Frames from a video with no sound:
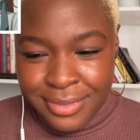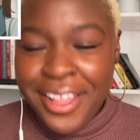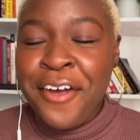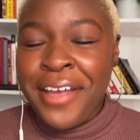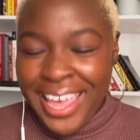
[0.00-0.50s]

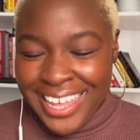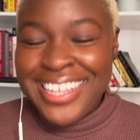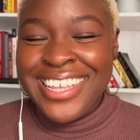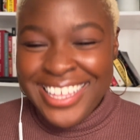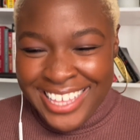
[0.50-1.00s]
Okay,
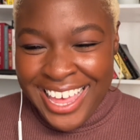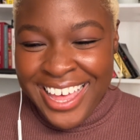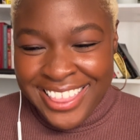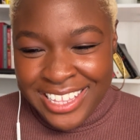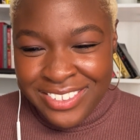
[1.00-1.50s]

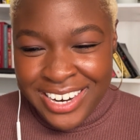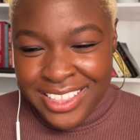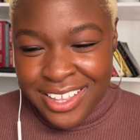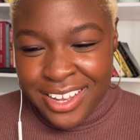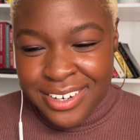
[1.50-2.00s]
yeah, that's what I
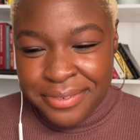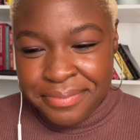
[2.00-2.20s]
thought.